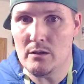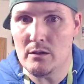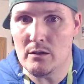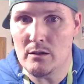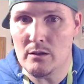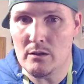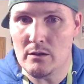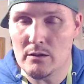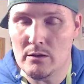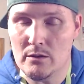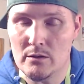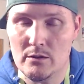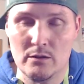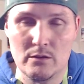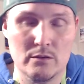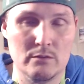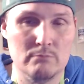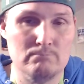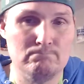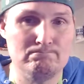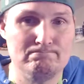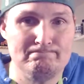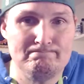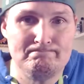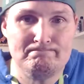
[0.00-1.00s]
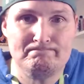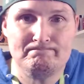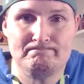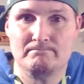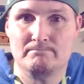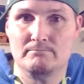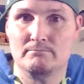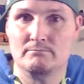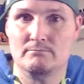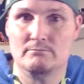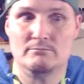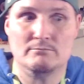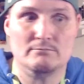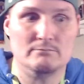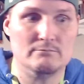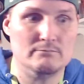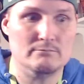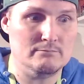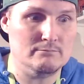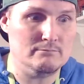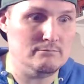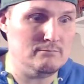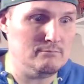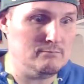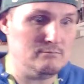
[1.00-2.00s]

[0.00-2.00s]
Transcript: No one is speaking in this clip.